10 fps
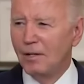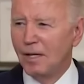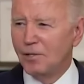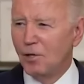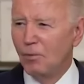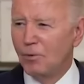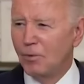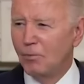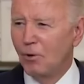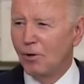They show up at
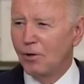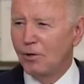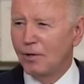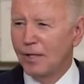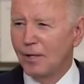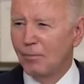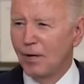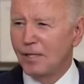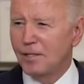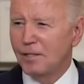the border, get a
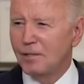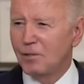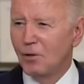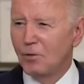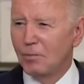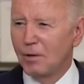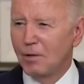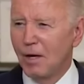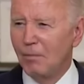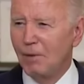bracelet, told to
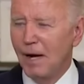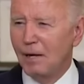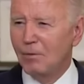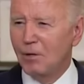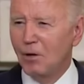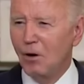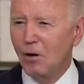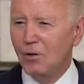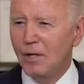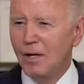come back when
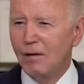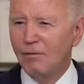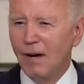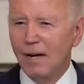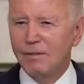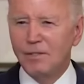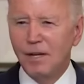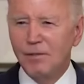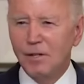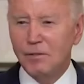called, five to
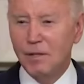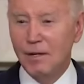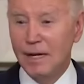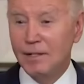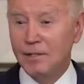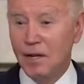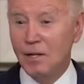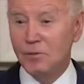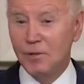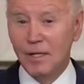seven years years—not in
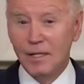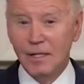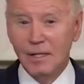country.